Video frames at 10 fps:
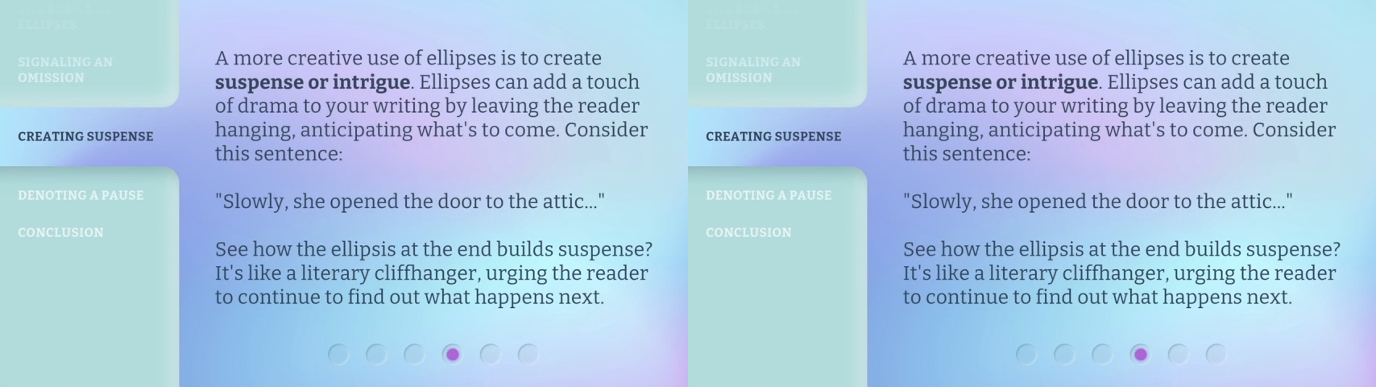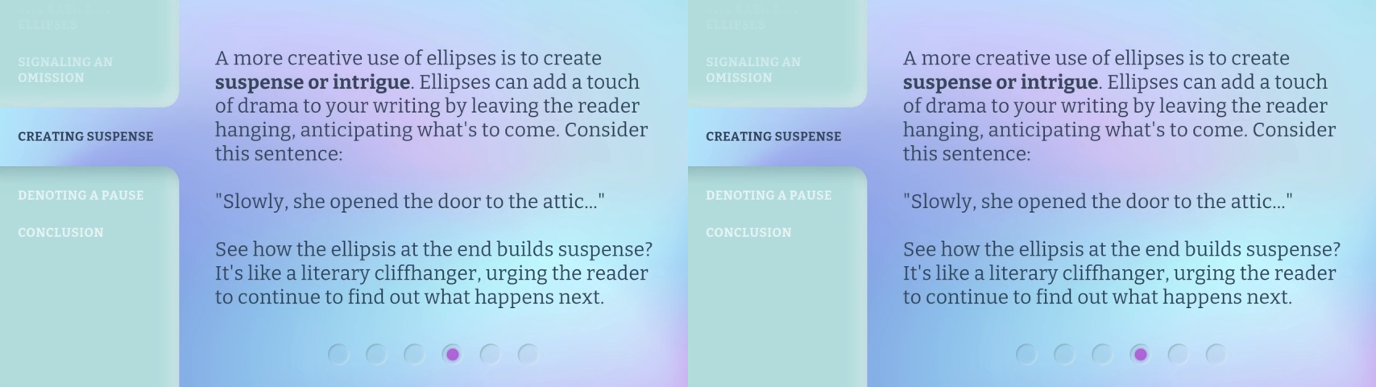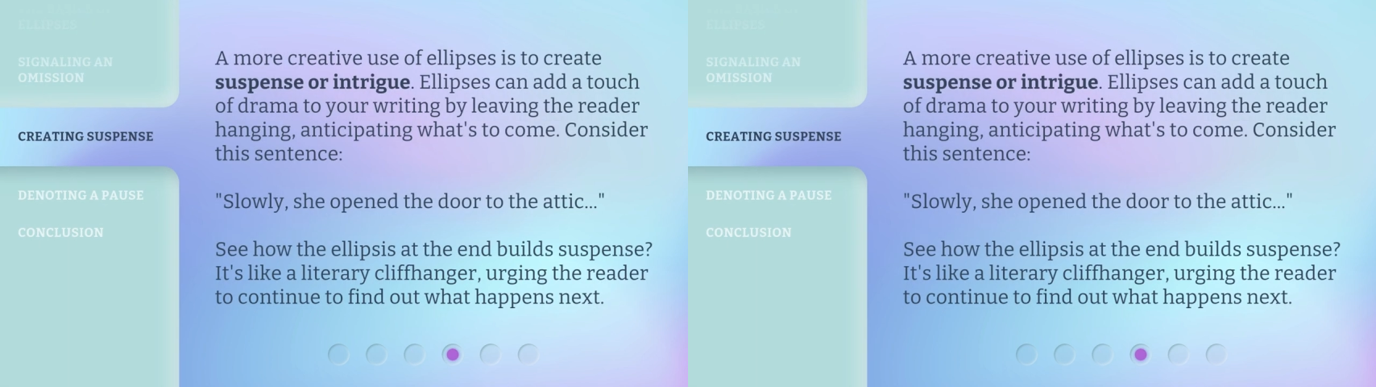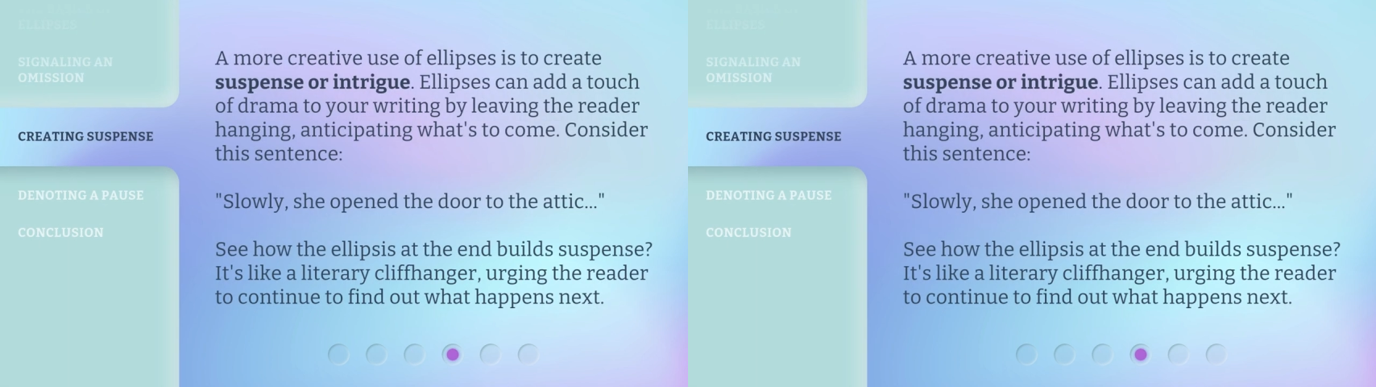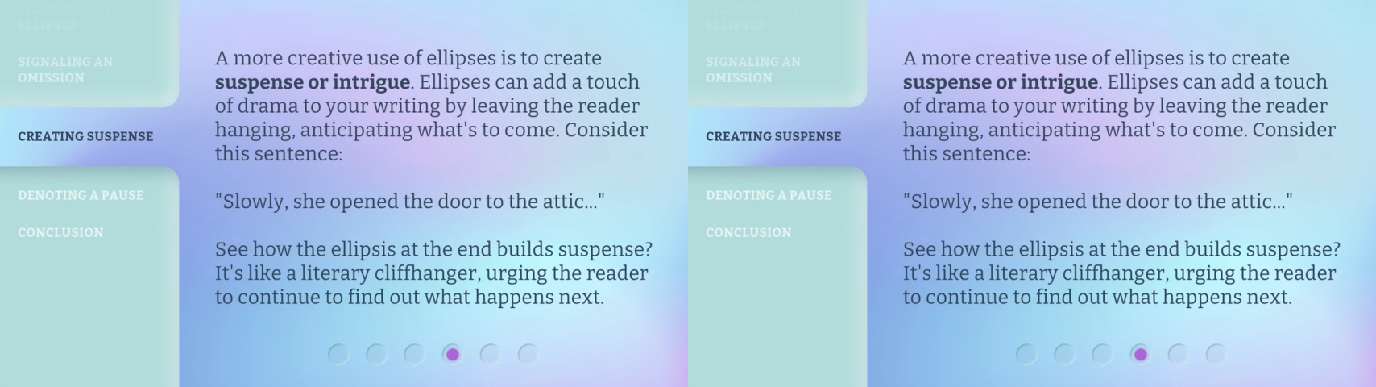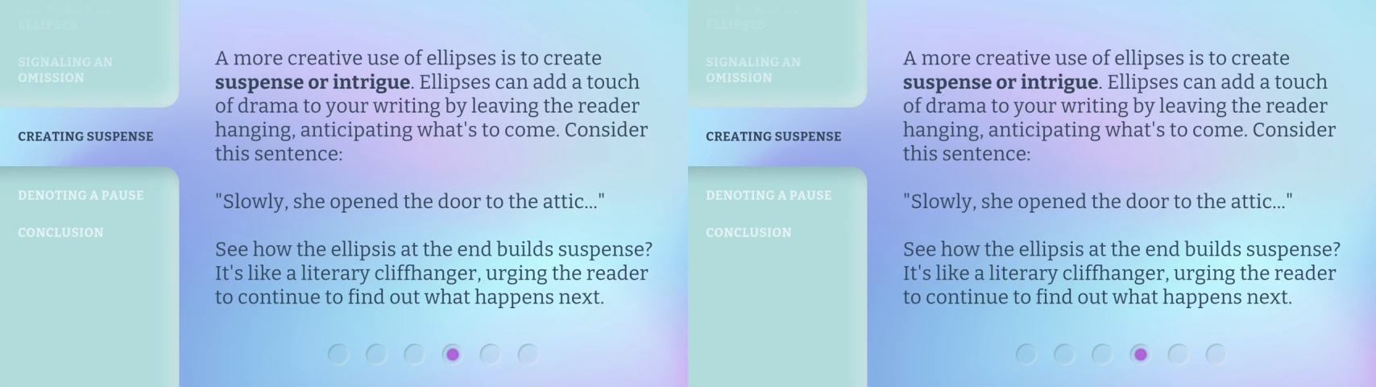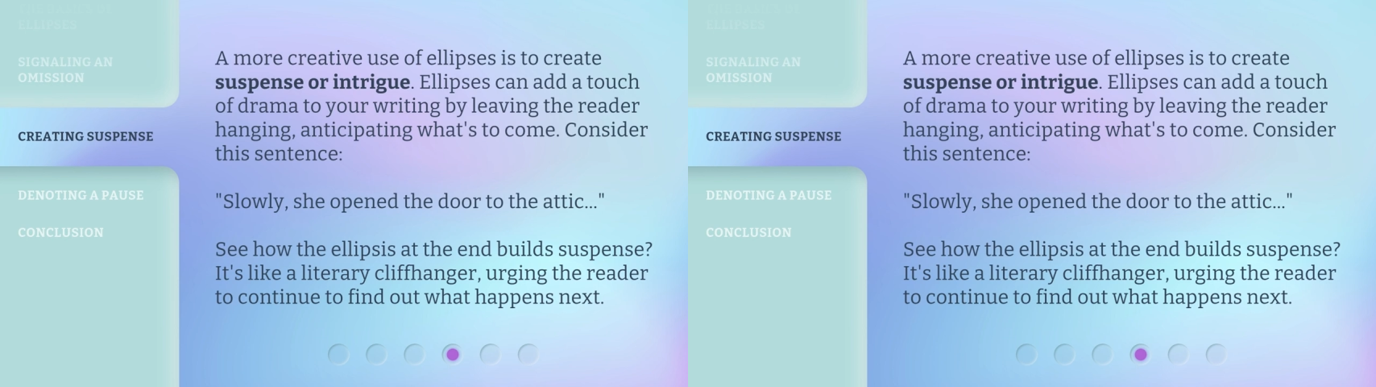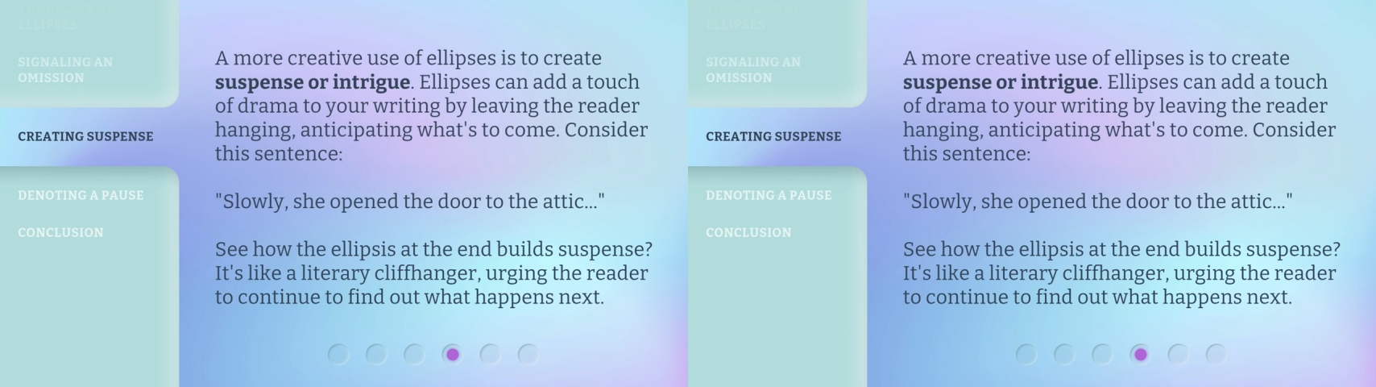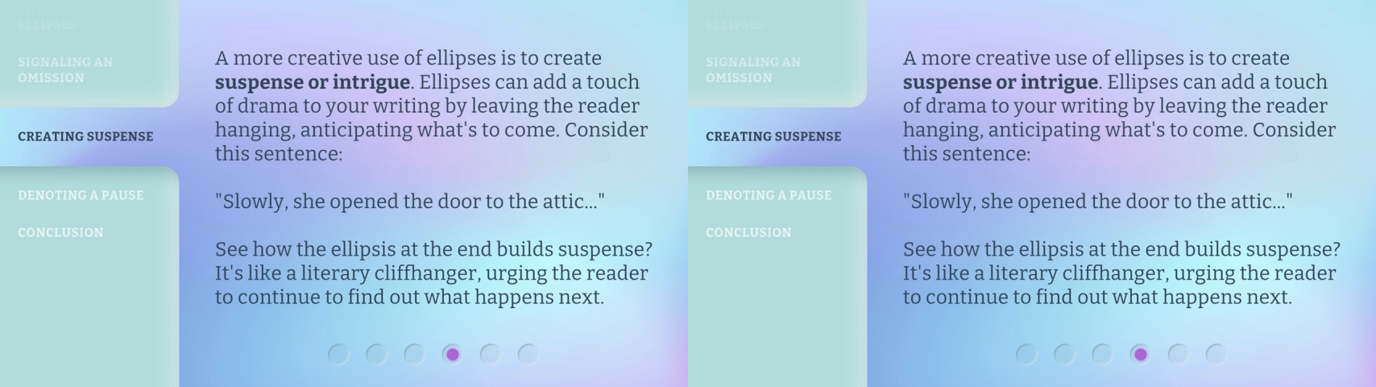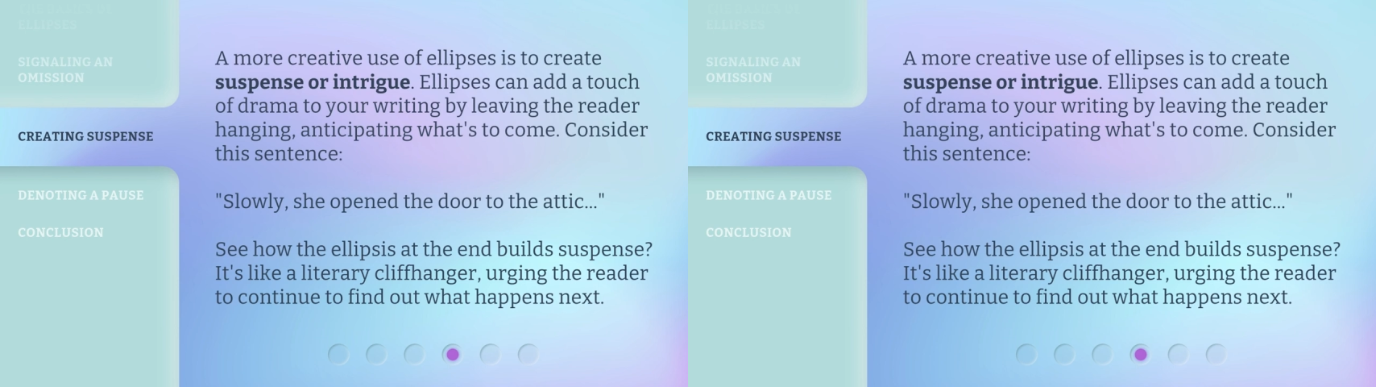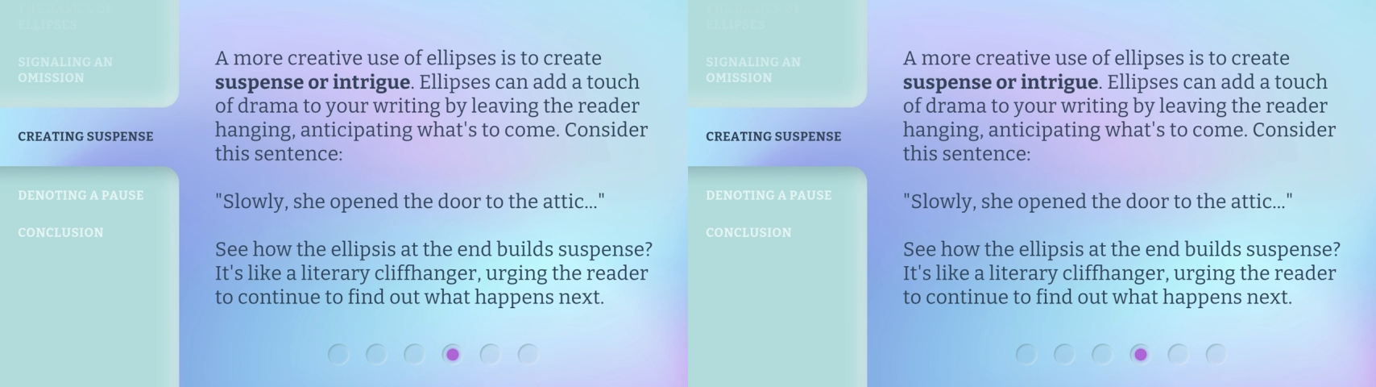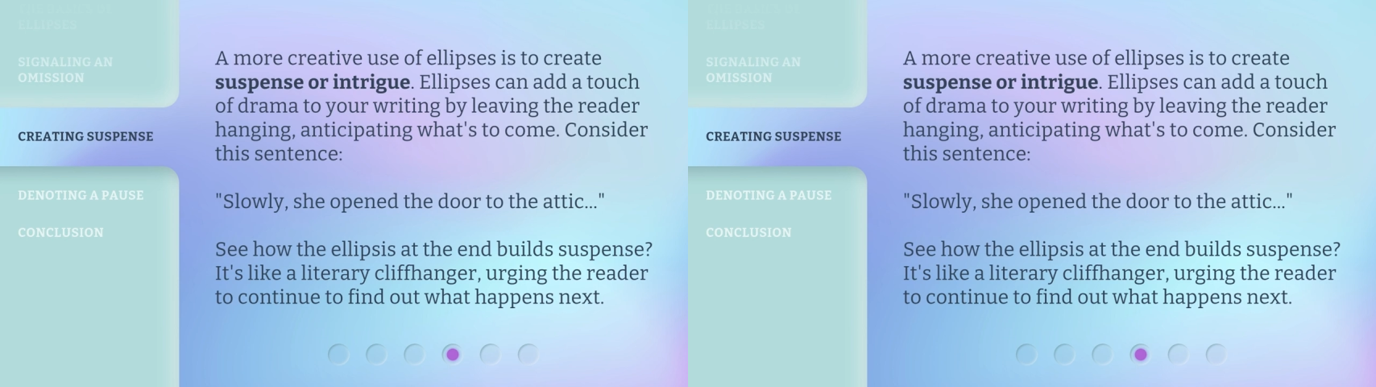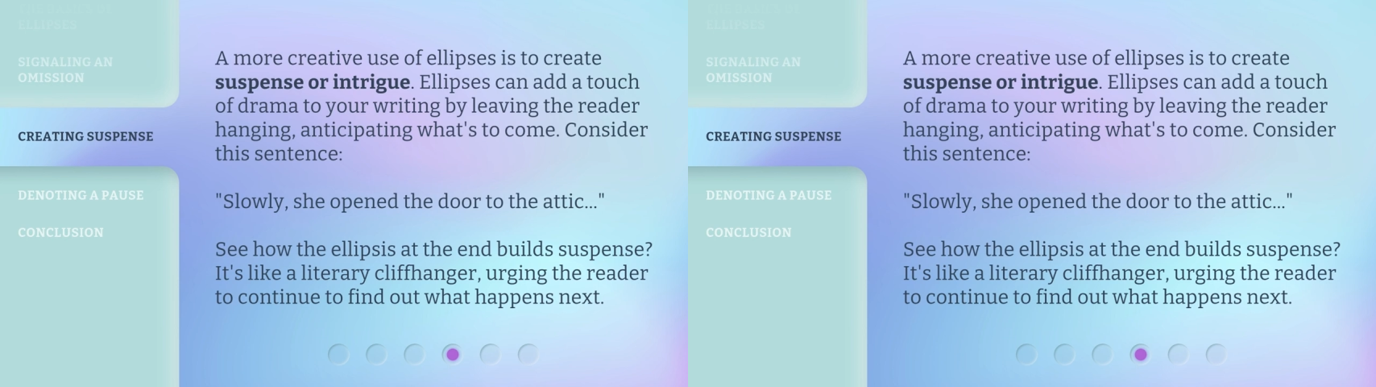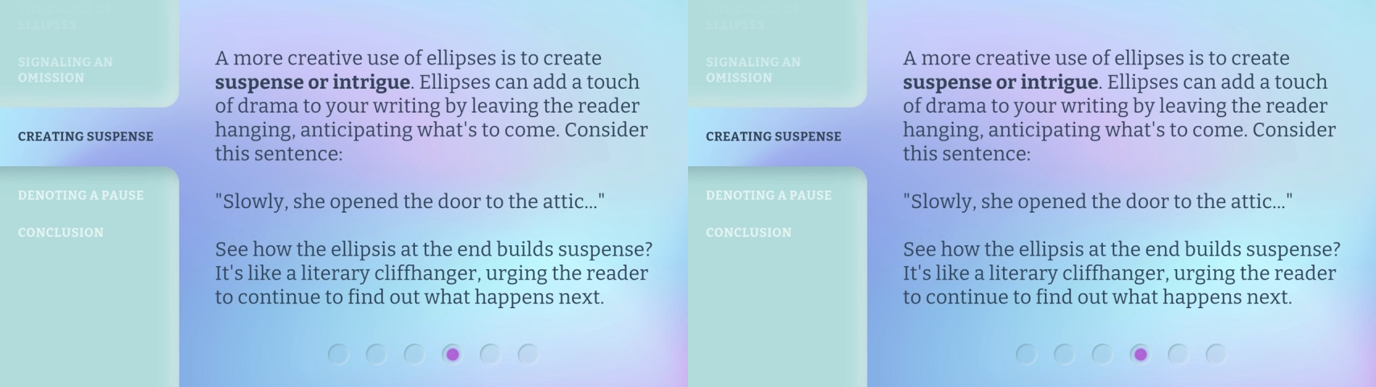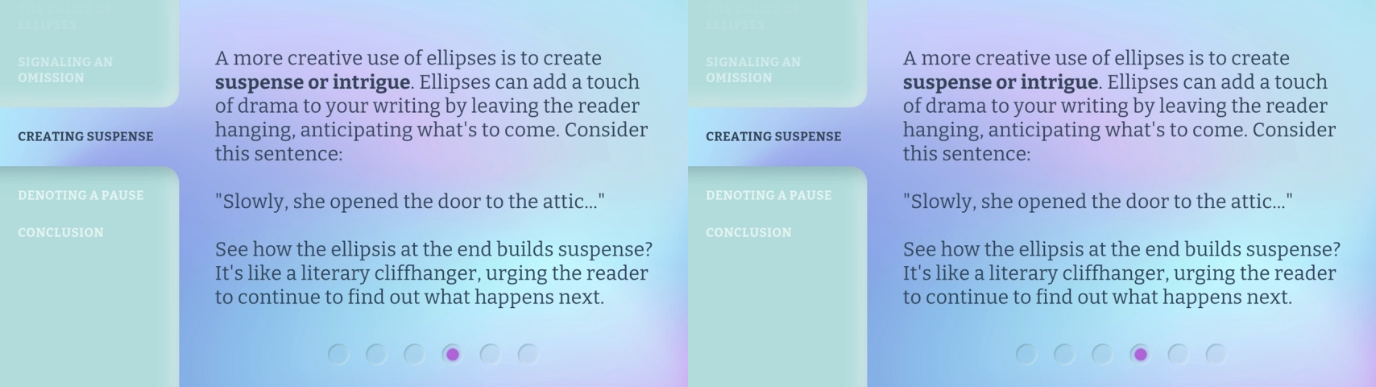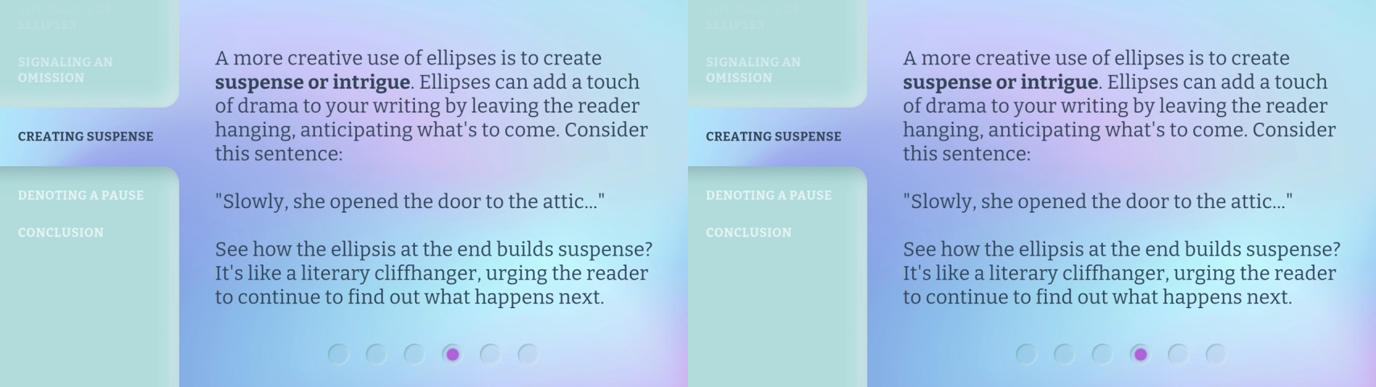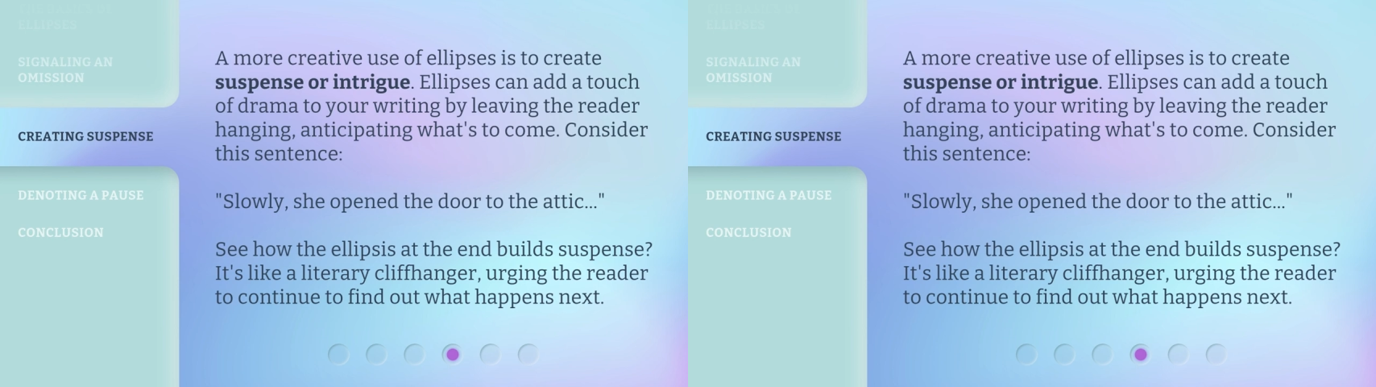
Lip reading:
No face is visible, so there are no lips to read.